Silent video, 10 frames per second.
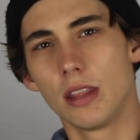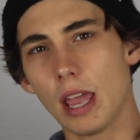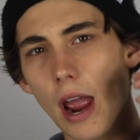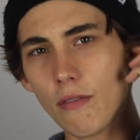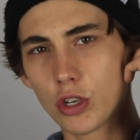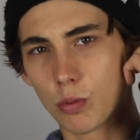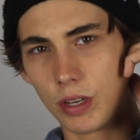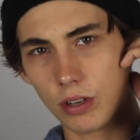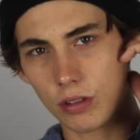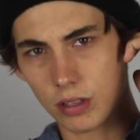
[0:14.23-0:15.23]
The average
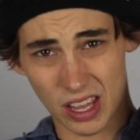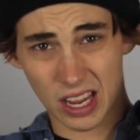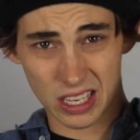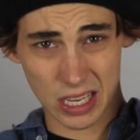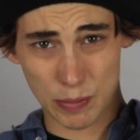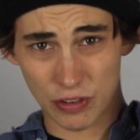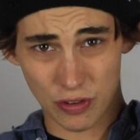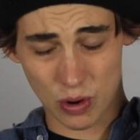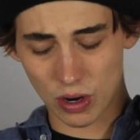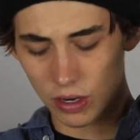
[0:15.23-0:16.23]
wheel, like I said
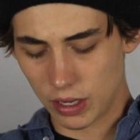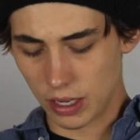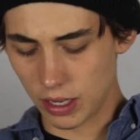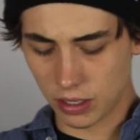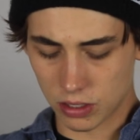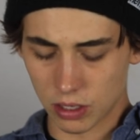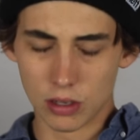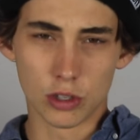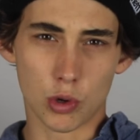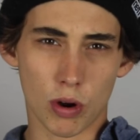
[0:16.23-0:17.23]
before, is
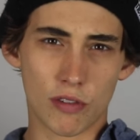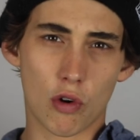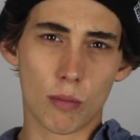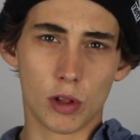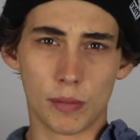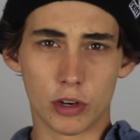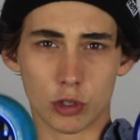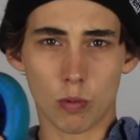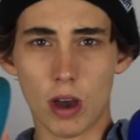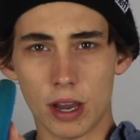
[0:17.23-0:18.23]
24
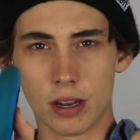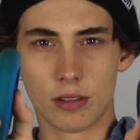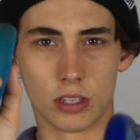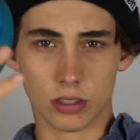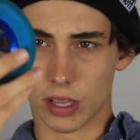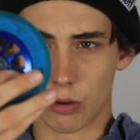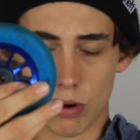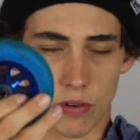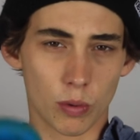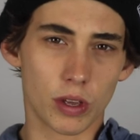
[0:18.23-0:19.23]
millimeters wide. This is like
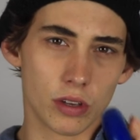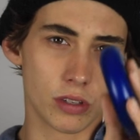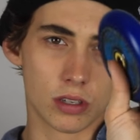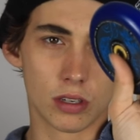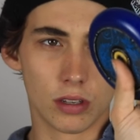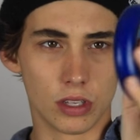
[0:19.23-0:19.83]
river wheels.